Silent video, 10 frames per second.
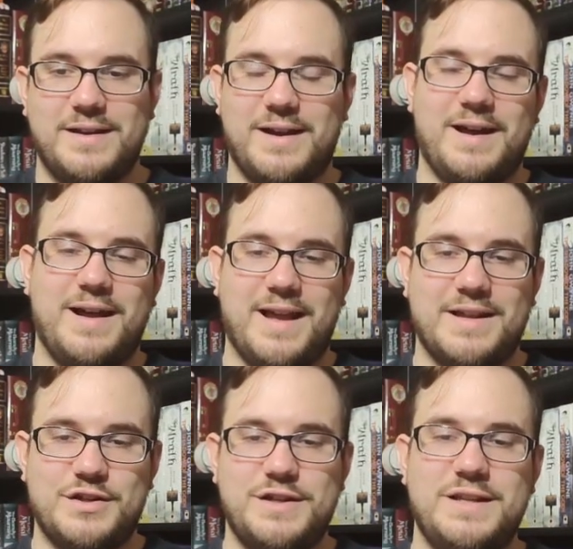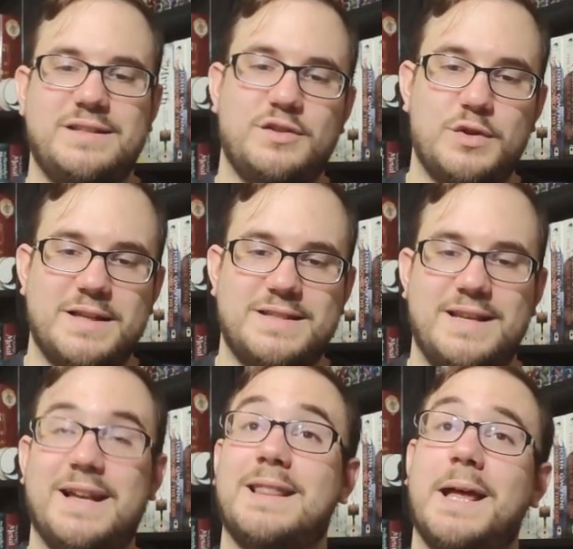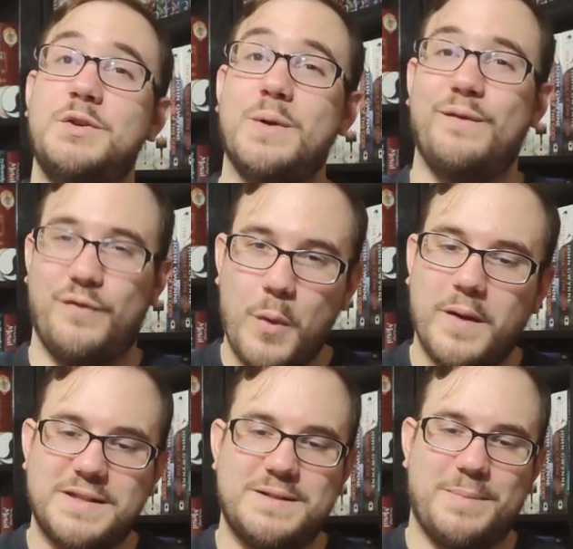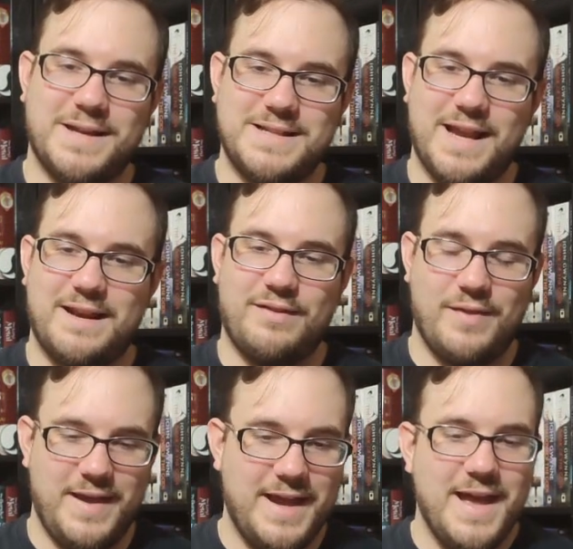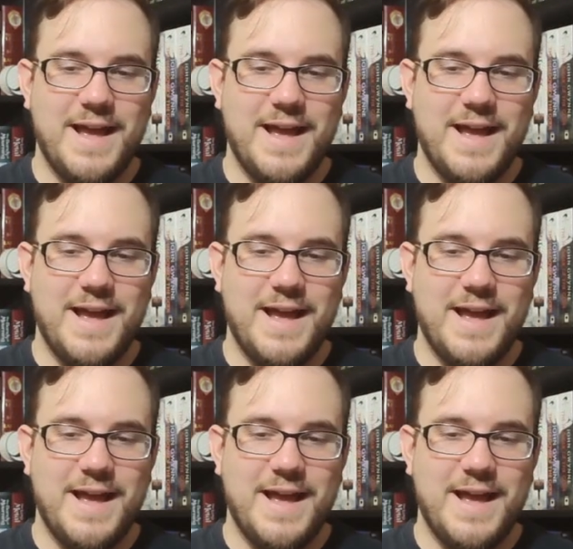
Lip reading: And she suggested Electric Forest by Tanith Lee.